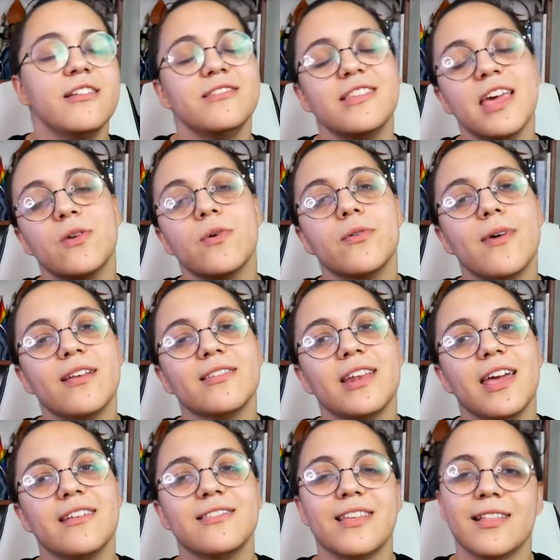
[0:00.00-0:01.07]
Take what
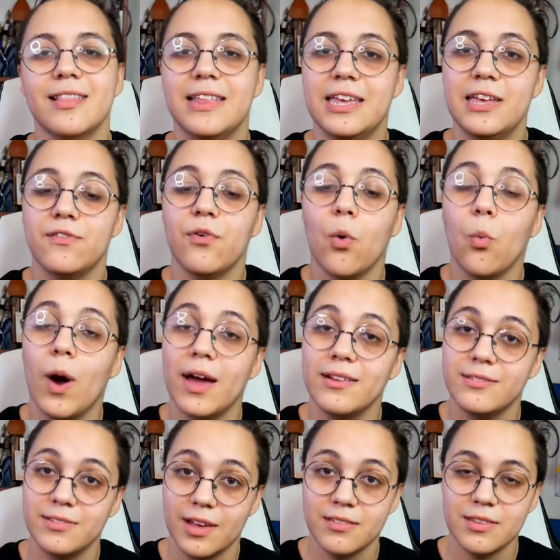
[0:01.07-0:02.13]
resonates, leave
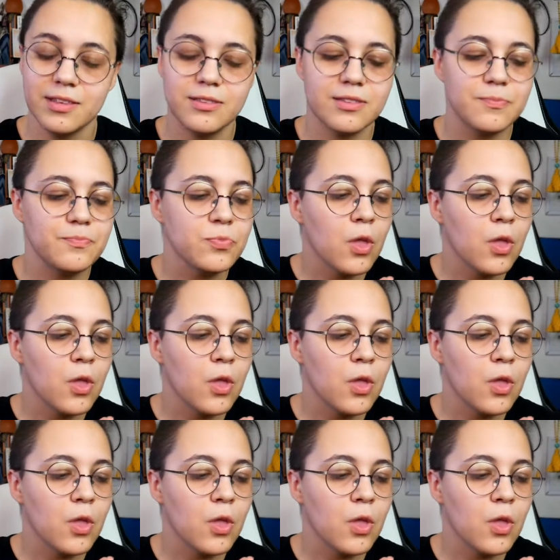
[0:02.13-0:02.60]
what doesn't.